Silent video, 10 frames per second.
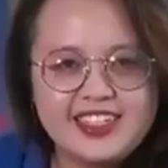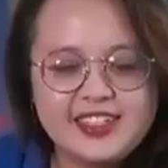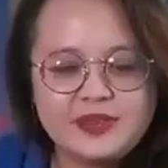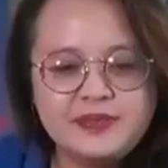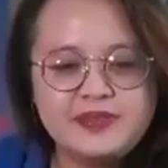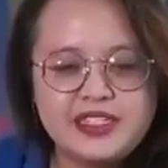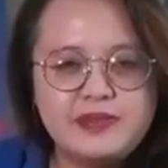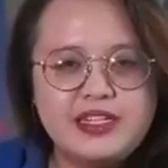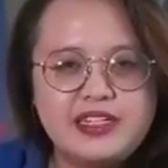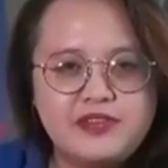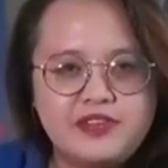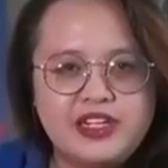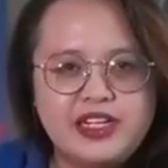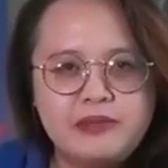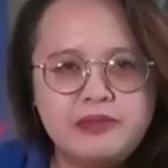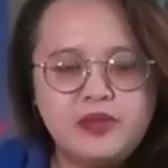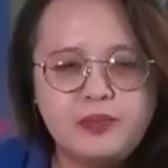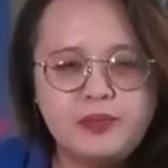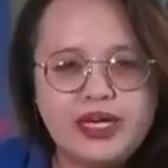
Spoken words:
It's been a really big